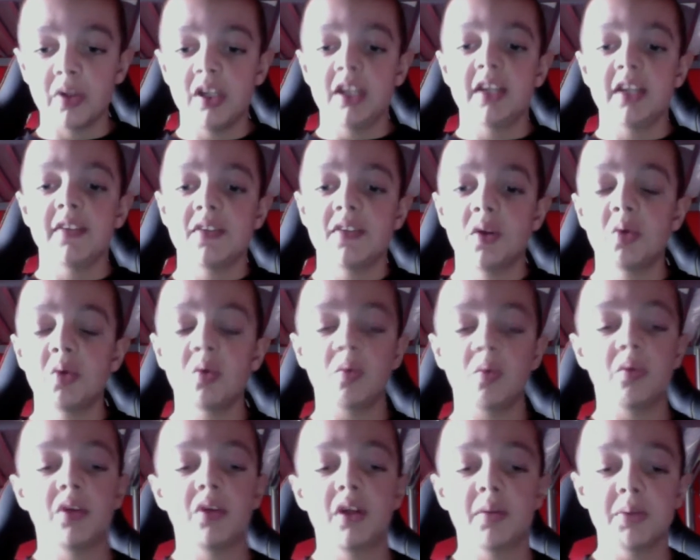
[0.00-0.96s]
lead that
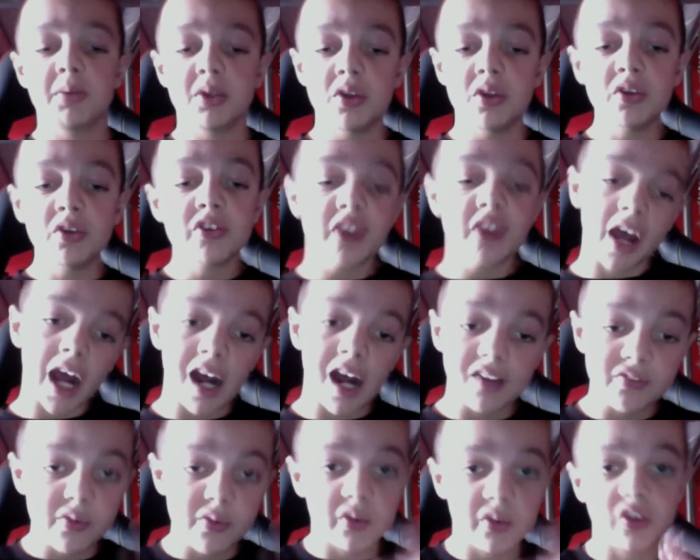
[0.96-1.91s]
we used to
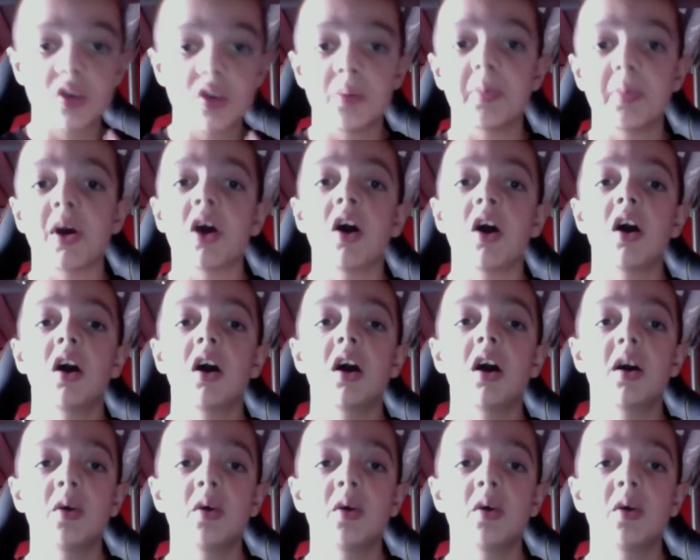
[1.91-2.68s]
have was cut by half